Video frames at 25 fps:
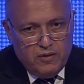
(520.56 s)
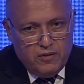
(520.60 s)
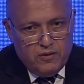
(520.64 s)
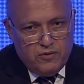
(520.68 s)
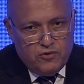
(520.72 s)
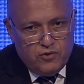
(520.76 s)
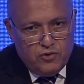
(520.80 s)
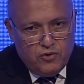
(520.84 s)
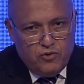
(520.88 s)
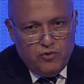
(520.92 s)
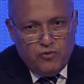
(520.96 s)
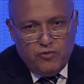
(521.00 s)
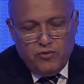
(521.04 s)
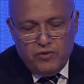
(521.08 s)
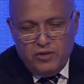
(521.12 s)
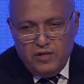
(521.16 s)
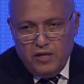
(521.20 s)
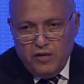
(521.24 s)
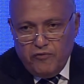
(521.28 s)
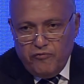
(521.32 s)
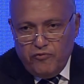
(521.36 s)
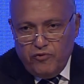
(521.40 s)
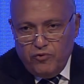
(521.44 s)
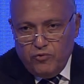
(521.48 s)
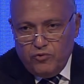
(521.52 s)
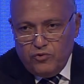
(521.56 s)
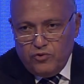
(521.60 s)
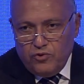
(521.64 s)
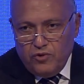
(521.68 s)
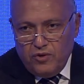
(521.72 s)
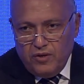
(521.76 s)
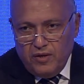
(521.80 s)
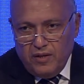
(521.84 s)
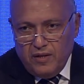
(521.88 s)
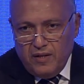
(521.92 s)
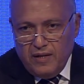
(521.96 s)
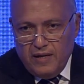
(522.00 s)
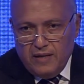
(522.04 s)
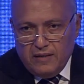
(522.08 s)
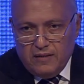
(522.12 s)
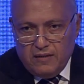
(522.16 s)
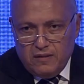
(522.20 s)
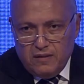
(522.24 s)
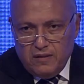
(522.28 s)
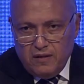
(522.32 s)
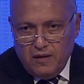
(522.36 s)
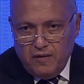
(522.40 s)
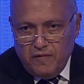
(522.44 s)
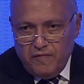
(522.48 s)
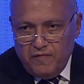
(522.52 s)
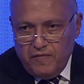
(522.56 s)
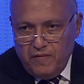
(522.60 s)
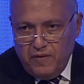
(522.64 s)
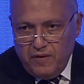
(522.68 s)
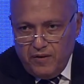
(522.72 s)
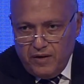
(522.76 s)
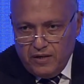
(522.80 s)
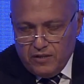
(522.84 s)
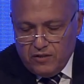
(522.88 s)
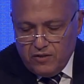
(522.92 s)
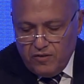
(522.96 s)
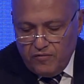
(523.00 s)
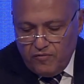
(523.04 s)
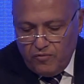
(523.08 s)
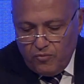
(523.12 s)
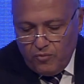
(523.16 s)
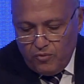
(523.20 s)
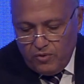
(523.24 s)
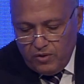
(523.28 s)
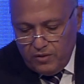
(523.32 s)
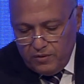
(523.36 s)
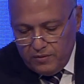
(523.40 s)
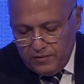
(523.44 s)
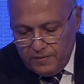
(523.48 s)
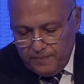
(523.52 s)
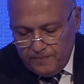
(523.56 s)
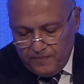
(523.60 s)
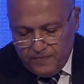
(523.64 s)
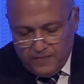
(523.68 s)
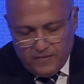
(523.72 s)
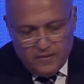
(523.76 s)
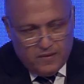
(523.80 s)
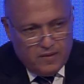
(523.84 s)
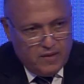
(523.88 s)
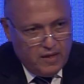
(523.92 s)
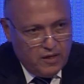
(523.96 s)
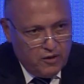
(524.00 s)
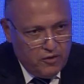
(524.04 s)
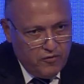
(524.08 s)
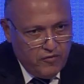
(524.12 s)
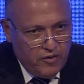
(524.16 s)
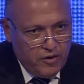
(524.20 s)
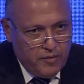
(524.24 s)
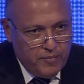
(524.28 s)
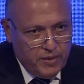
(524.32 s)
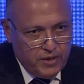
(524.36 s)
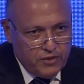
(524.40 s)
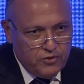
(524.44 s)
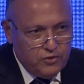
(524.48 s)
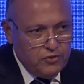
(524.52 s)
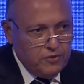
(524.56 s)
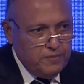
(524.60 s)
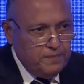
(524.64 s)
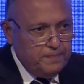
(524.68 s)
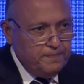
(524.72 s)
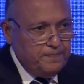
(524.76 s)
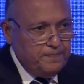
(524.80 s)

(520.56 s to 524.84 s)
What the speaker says: security and future and that of the rest of the world. Thank you very much.